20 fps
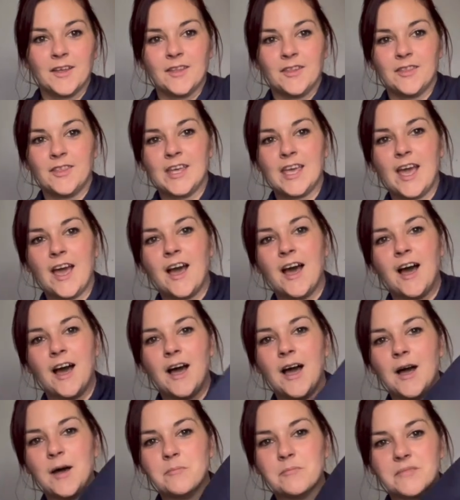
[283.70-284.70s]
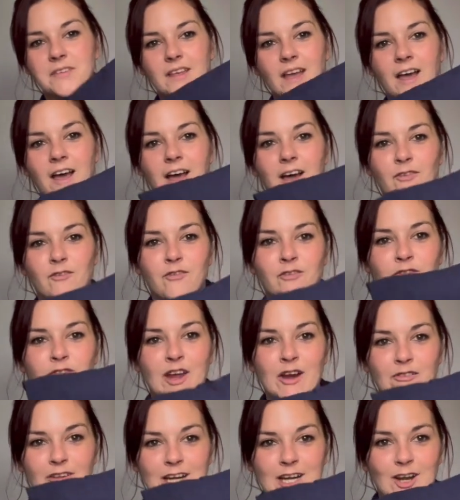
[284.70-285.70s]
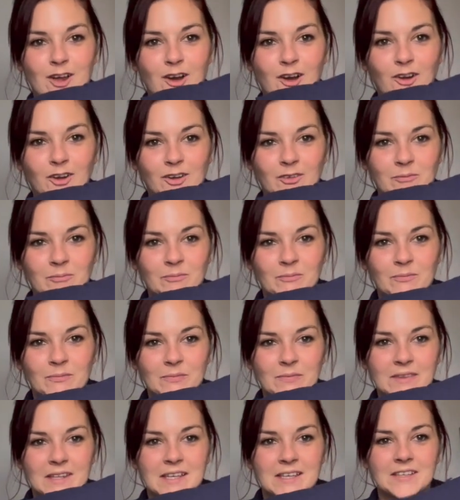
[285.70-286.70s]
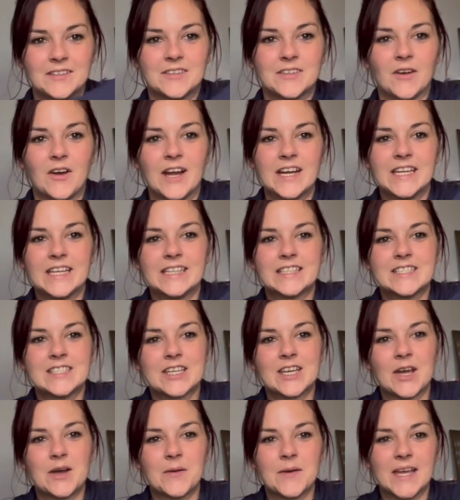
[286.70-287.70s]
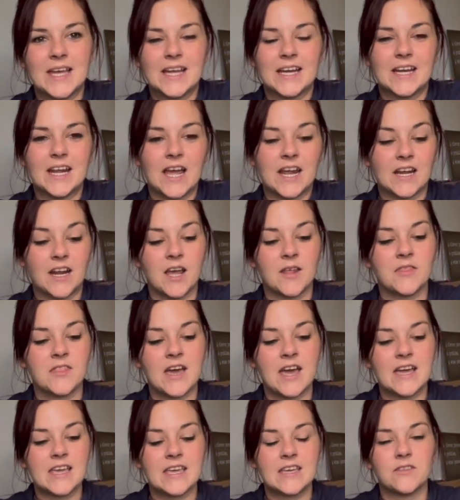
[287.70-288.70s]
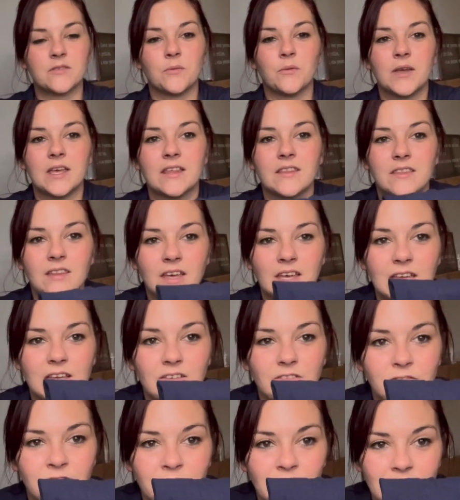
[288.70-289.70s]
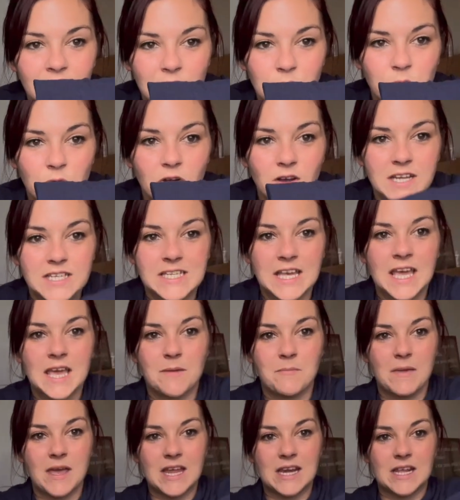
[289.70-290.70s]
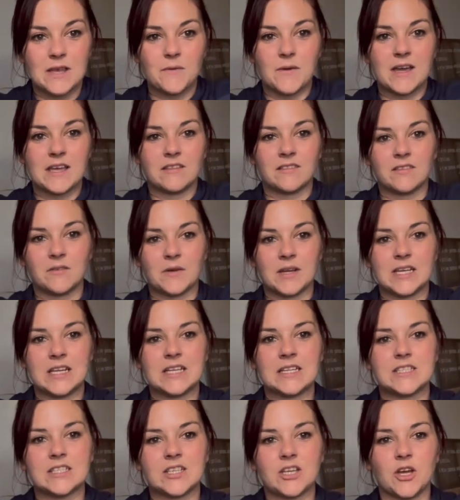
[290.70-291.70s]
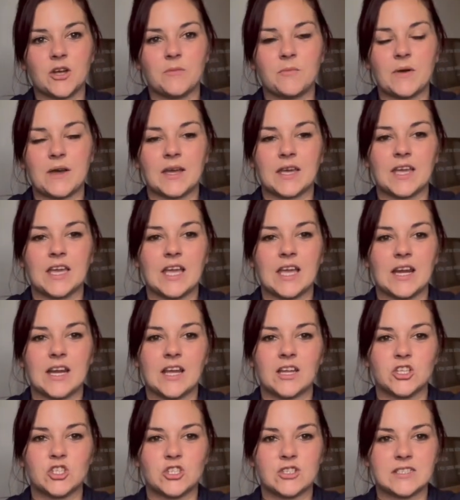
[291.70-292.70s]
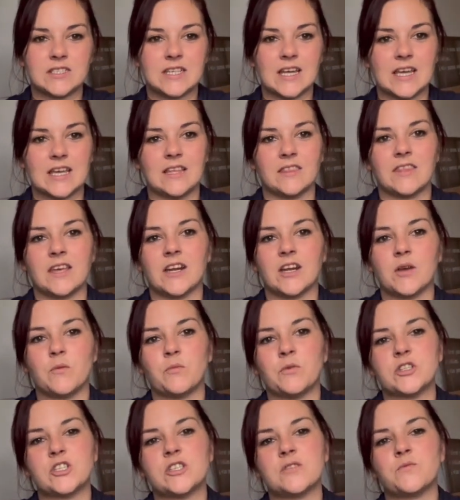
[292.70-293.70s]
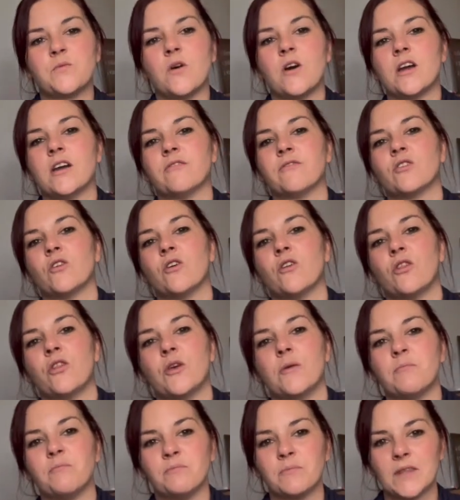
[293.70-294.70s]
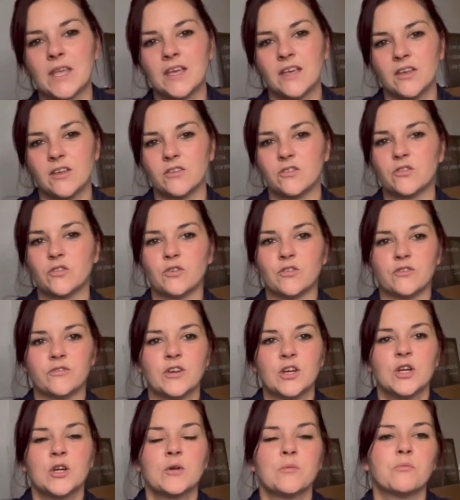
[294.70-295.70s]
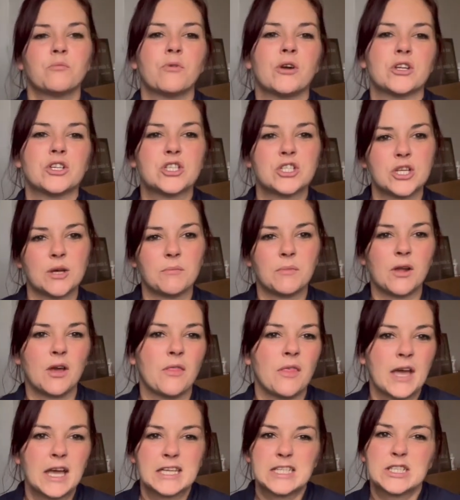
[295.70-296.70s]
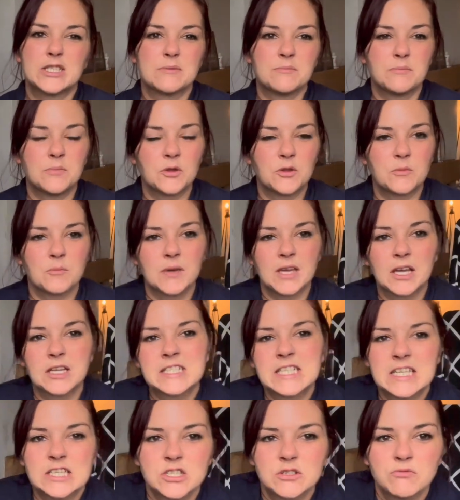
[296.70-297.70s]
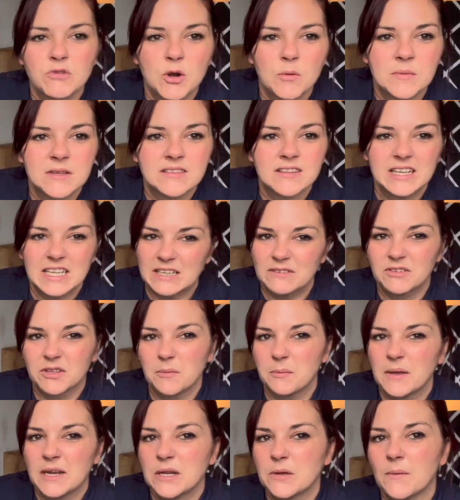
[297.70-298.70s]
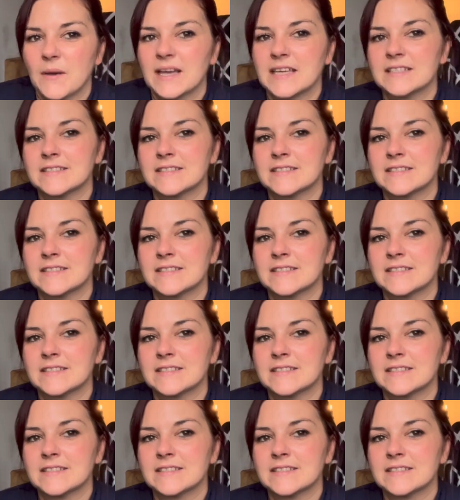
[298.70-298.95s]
The arms are very long. So I need to go in, and that is with a very wide hem anyway. So I need to go back in and just take that up, which is why I've got them sort of brushed up like that, it doesn't bother me. I tend to roll my sleeves up anyway.